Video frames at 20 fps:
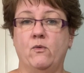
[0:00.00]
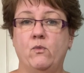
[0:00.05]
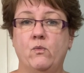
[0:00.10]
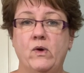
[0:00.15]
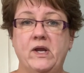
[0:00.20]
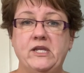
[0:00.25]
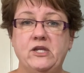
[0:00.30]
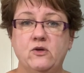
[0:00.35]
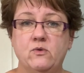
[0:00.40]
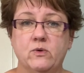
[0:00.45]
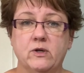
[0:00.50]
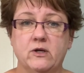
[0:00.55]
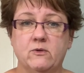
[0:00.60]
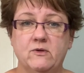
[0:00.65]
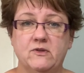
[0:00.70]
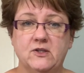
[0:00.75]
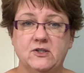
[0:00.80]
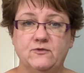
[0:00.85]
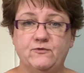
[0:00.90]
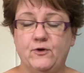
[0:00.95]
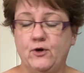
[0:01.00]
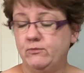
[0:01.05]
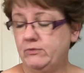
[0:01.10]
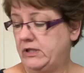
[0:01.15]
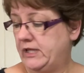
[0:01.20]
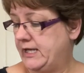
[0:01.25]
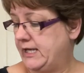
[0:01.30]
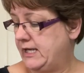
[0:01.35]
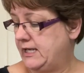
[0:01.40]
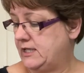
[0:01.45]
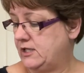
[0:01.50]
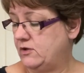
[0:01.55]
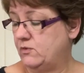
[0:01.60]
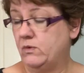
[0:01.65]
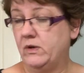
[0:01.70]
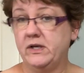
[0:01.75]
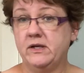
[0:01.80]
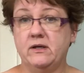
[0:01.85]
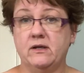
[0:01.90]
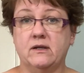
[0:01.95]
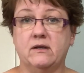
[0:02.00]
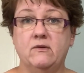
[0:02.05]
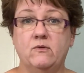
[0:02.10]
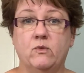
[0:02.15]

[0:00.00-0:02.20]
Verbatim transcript: when you work with this foam clay, you want to